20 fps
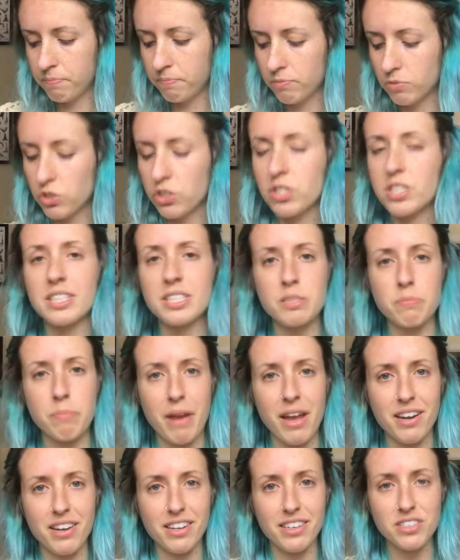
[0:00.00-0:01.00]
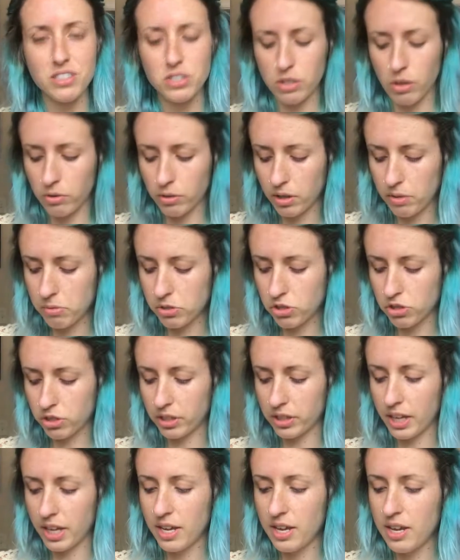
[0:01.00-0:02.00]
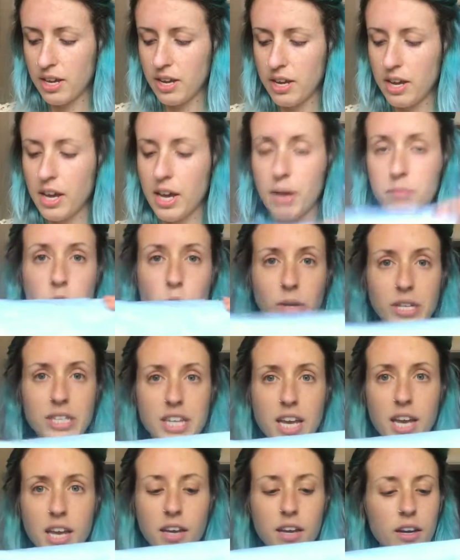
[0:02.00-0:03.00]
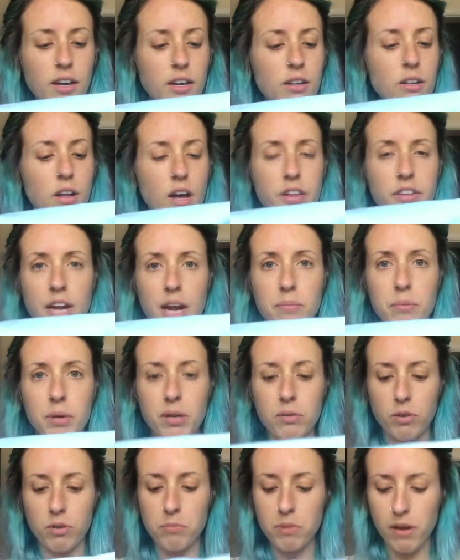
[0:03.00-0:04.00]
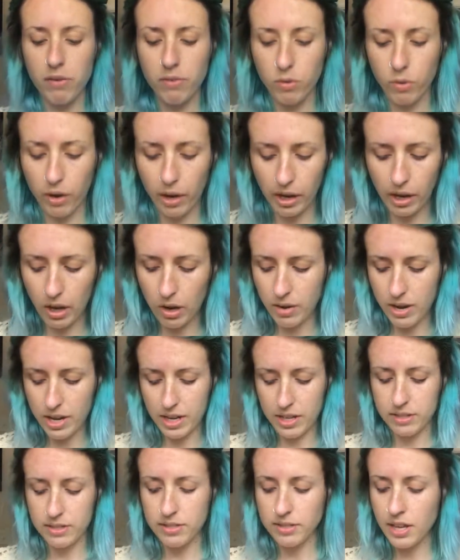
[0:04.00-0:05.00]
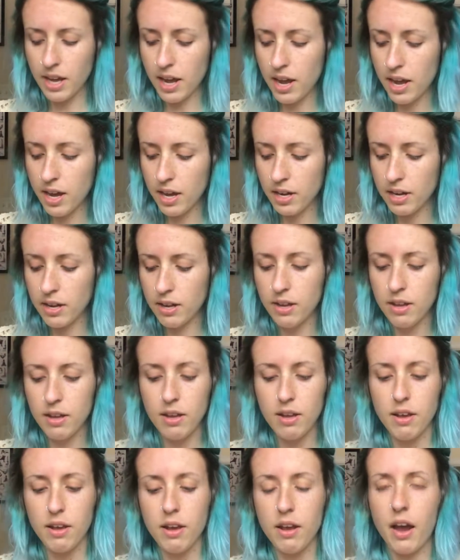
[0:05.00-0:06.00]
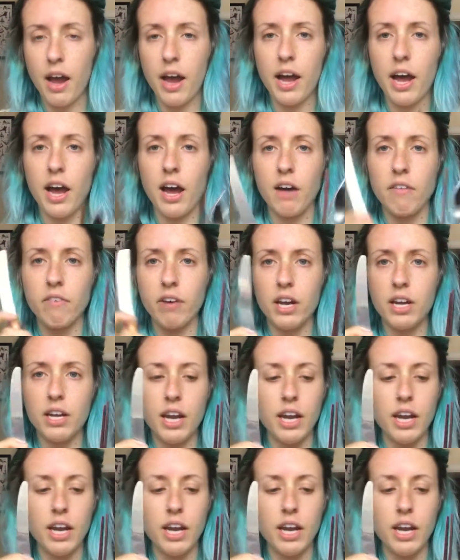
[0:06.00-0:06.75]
Just expanding slowly but surely. So I take a cloth napkin with me everywhere I go, and inside I have a